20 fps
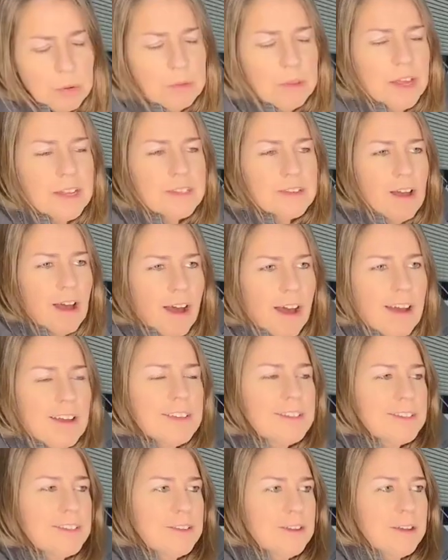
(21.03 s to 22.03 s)
Bro, that's
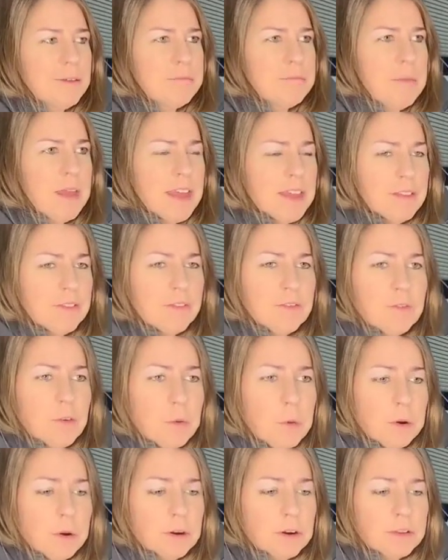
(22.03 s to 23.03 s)
awesome. May the
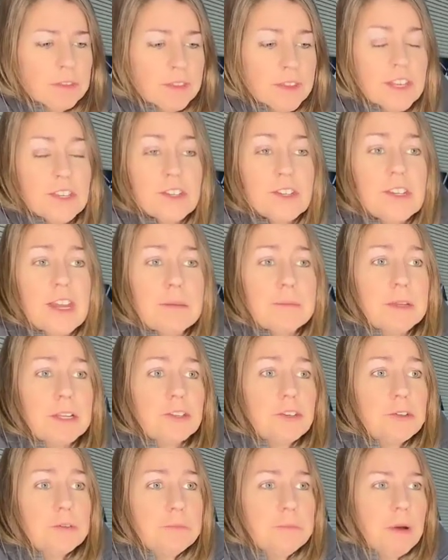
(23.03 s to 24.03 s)
4th. They should name
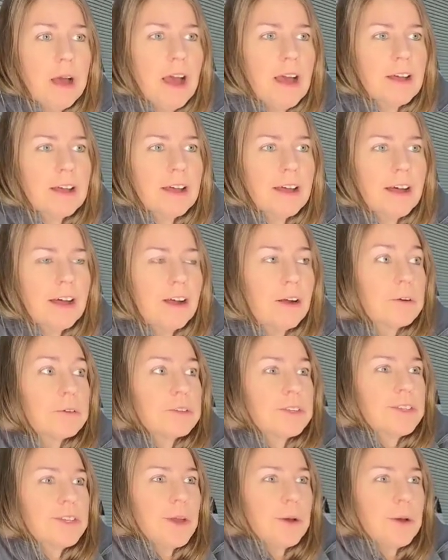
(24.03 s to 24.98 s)
it Chewbacca or